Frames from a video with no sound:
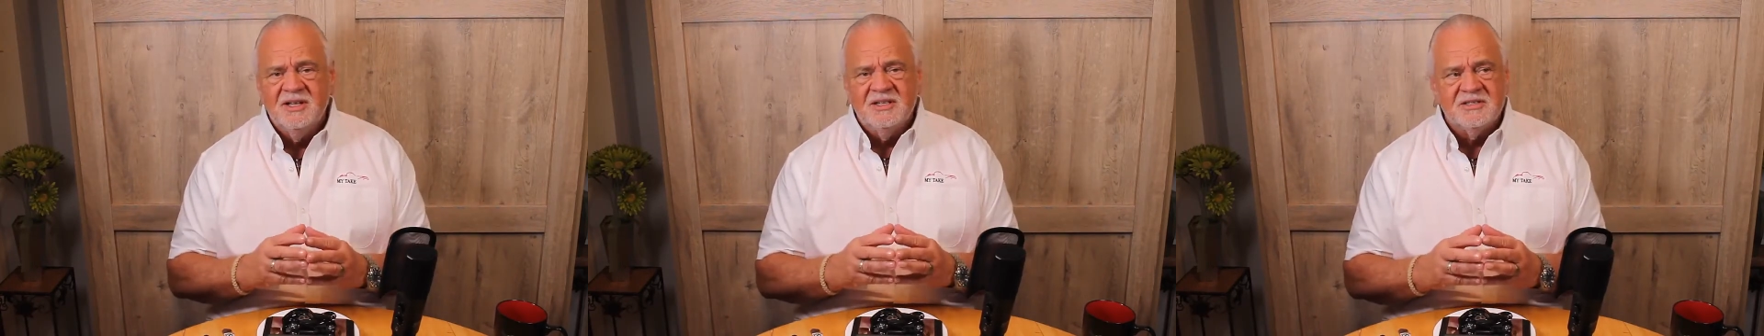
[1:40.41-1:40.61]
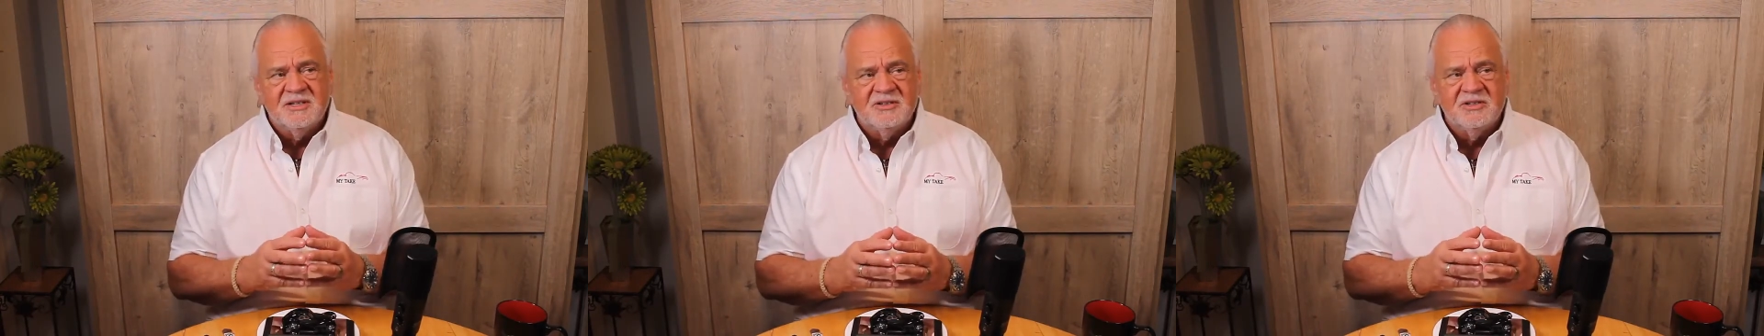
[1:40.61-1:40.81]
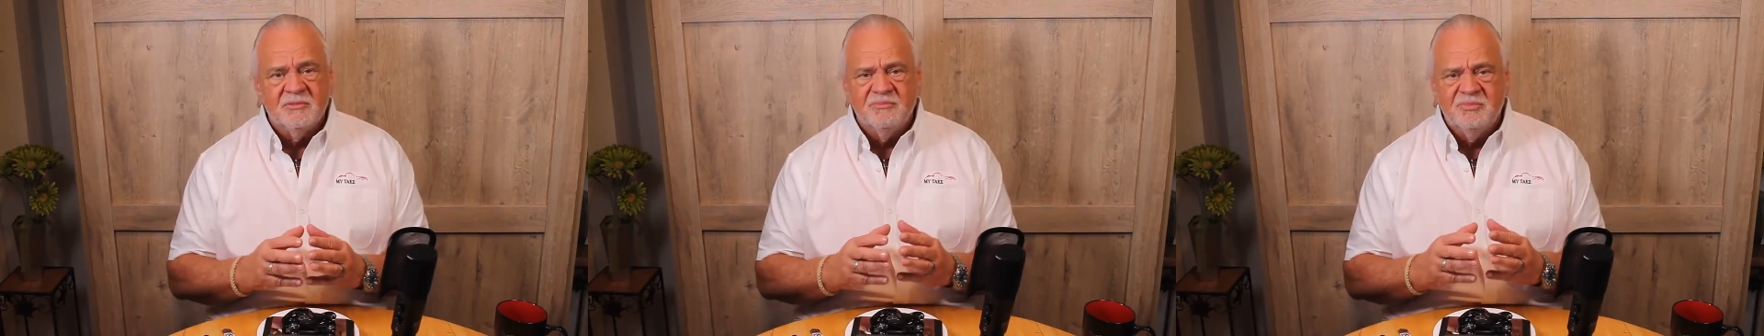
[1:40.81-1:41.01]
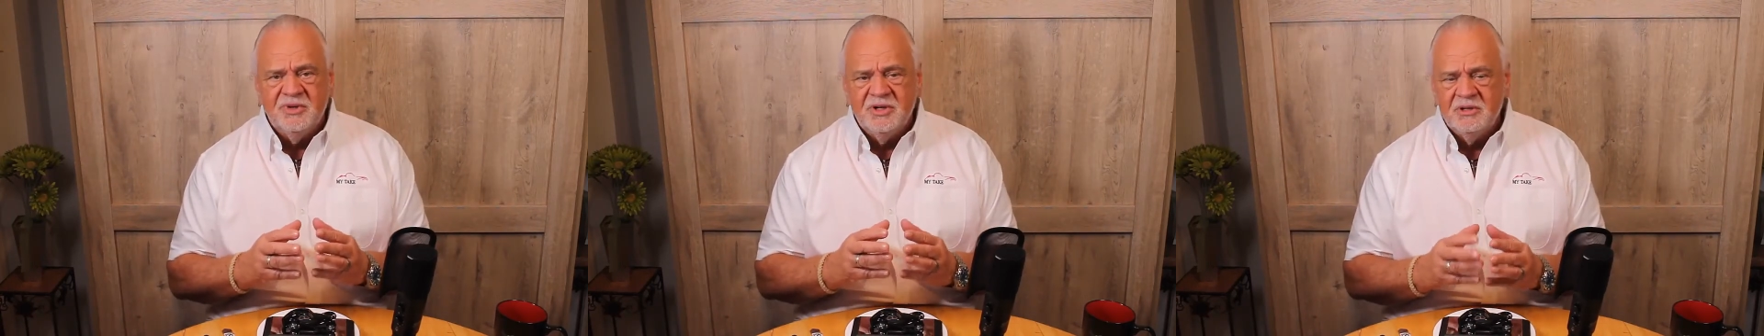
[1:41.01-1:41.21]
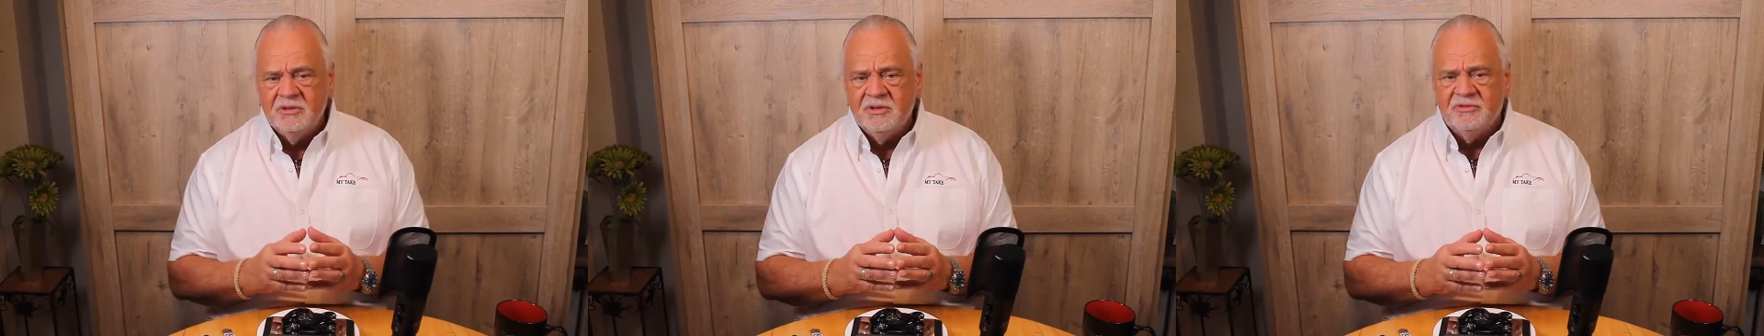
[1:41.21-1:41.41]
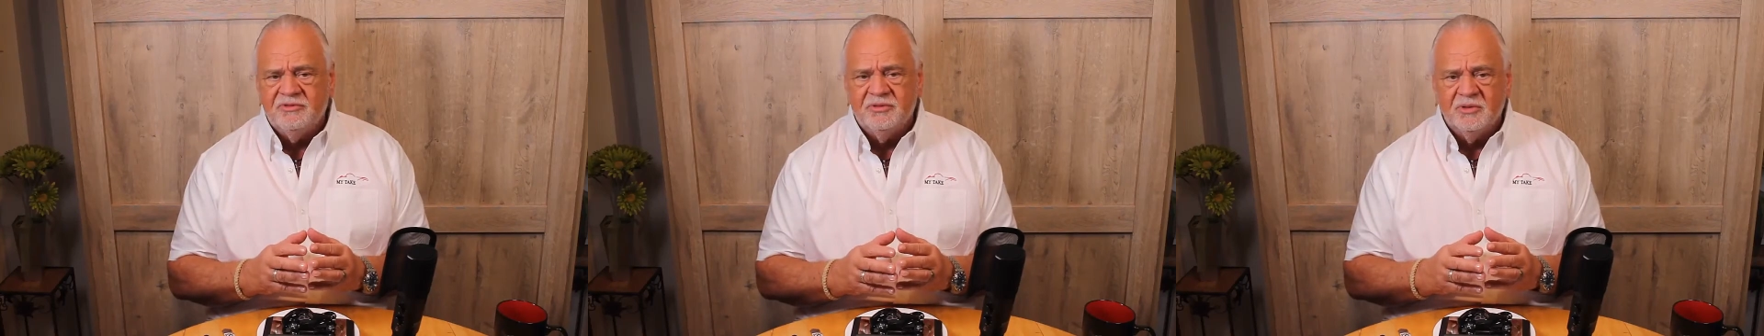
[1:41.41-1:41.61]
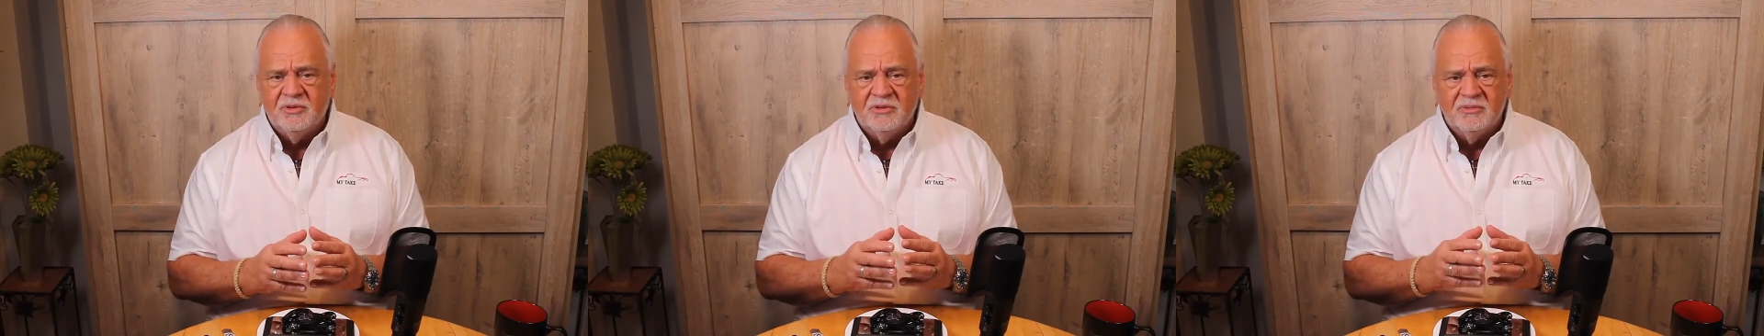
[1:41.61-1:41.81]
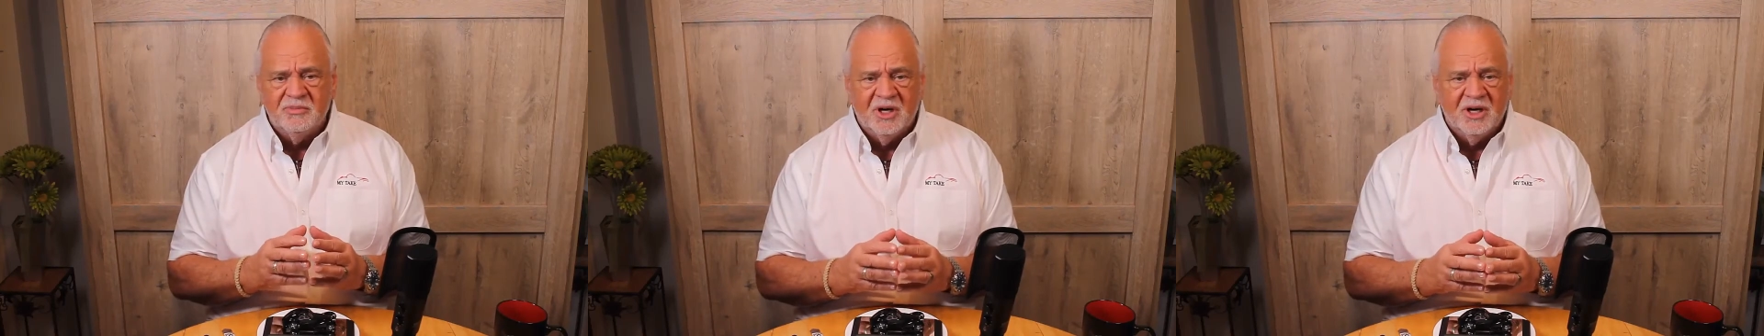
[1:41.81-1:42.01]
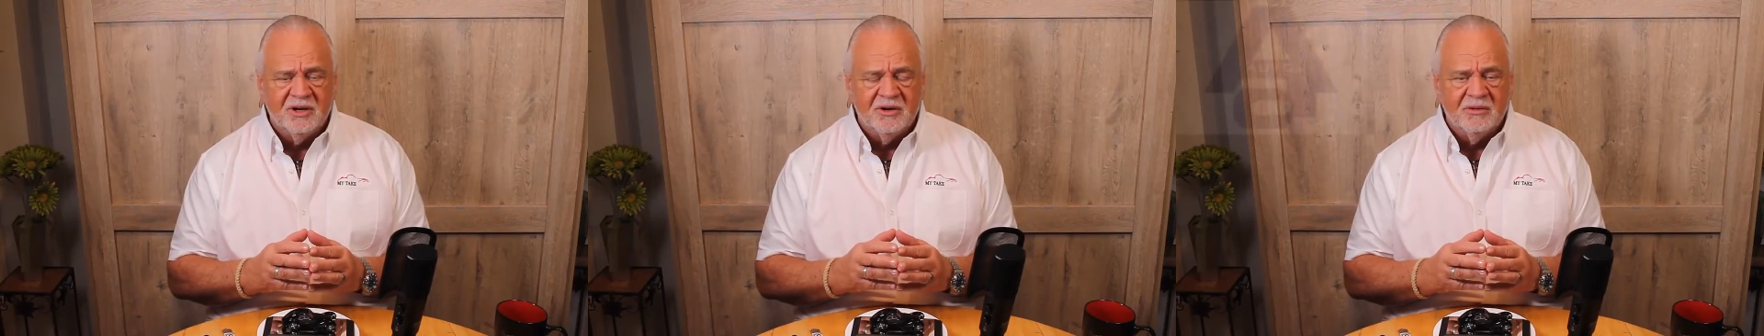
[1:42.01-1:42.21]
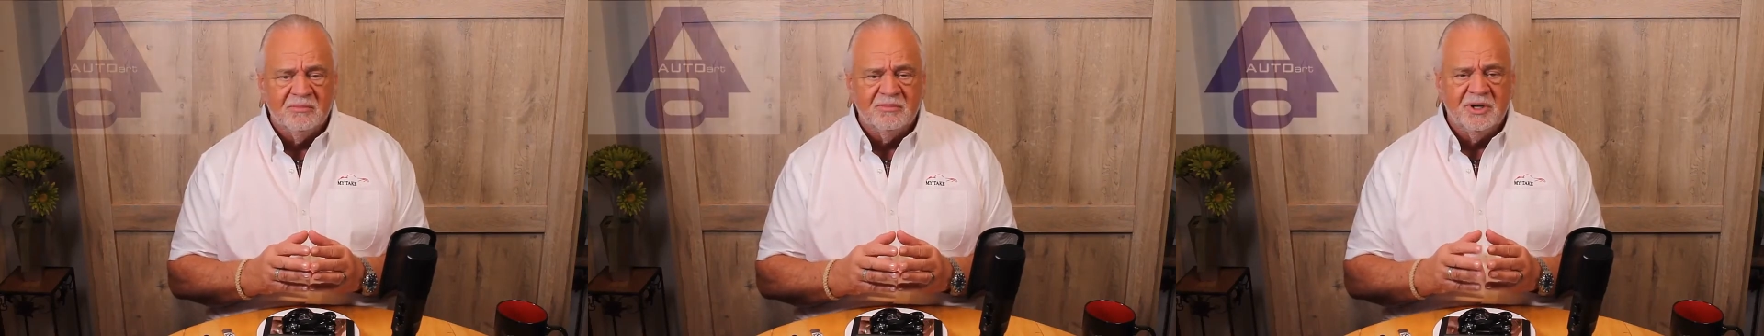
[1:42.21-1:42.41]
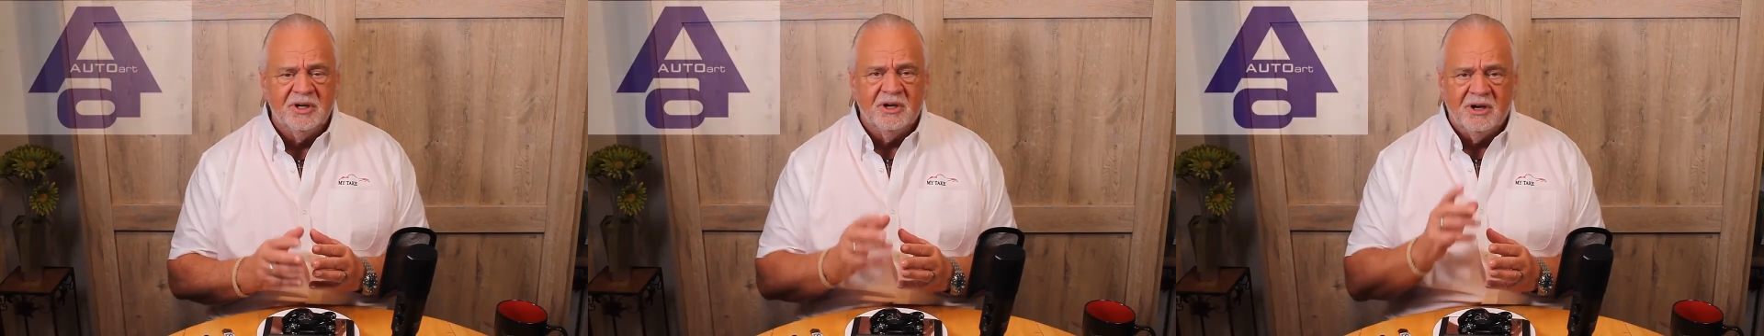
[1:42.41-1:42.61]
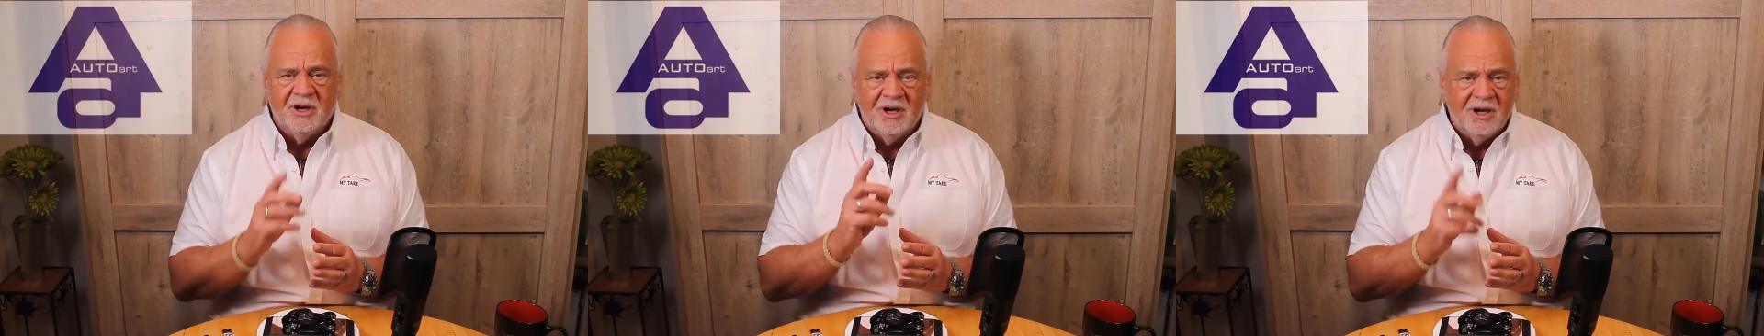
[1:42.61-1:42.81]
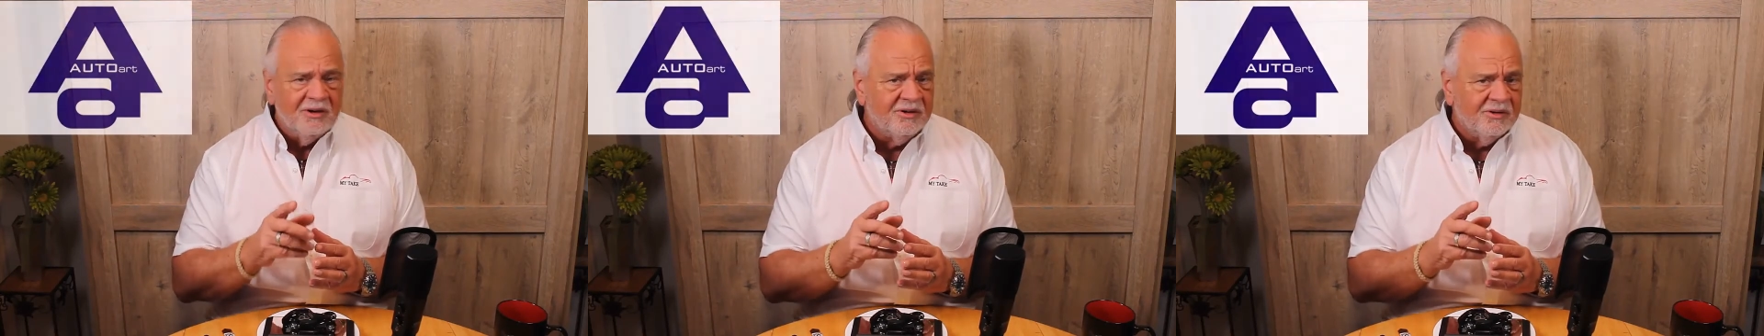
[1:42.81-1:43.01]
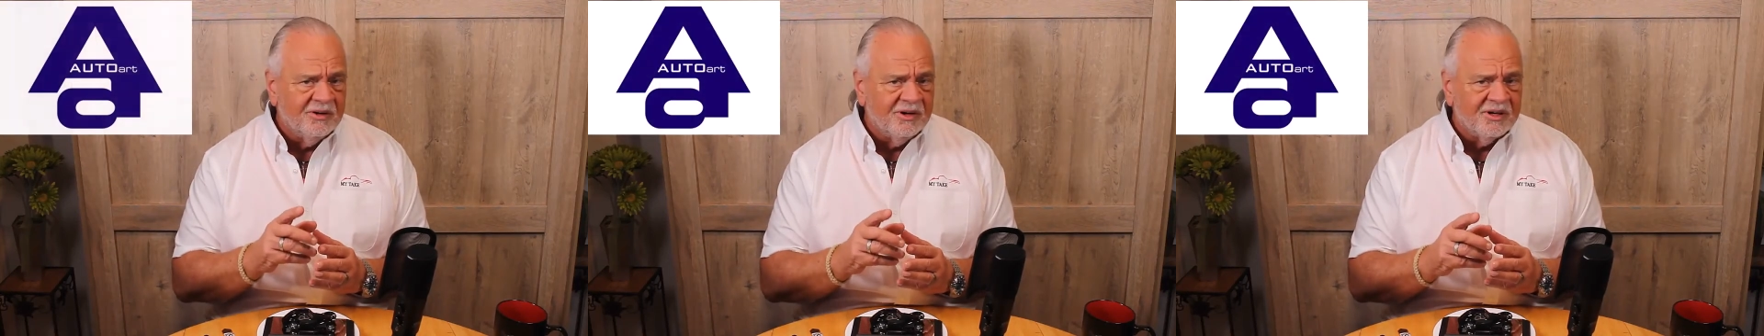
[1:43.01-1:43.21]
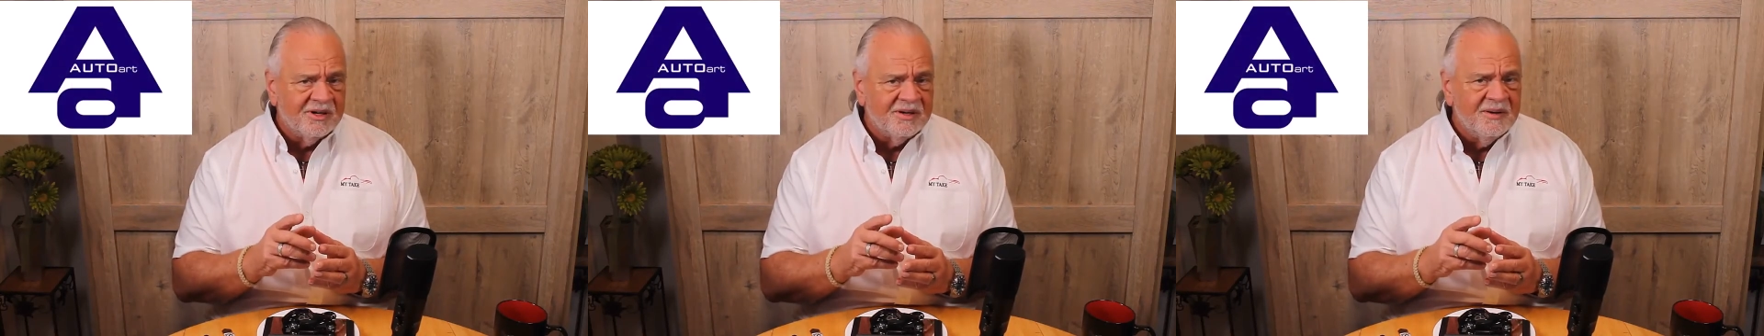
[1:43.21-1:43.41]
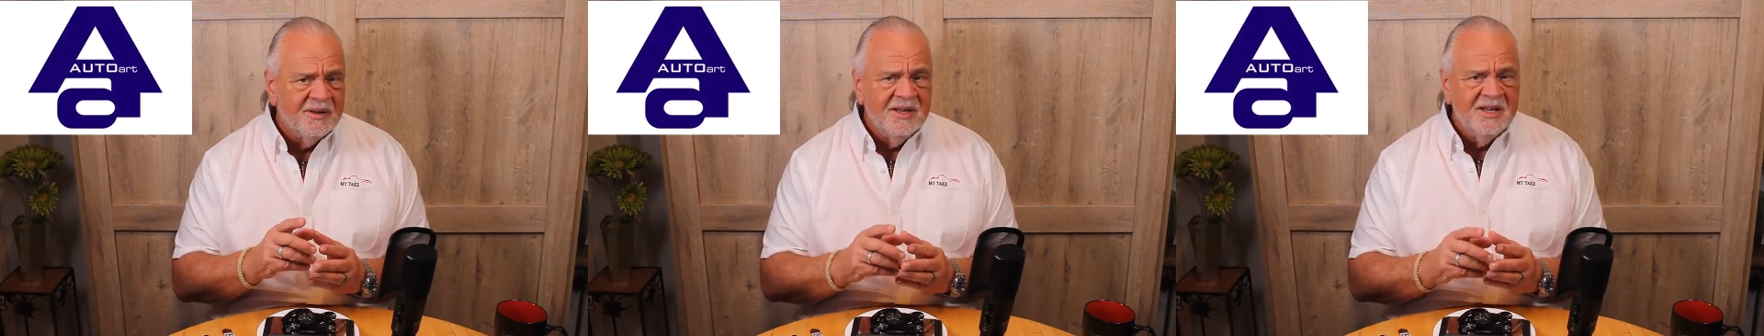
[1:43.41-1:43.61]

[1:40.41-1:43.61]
such a beautiful model. But auto art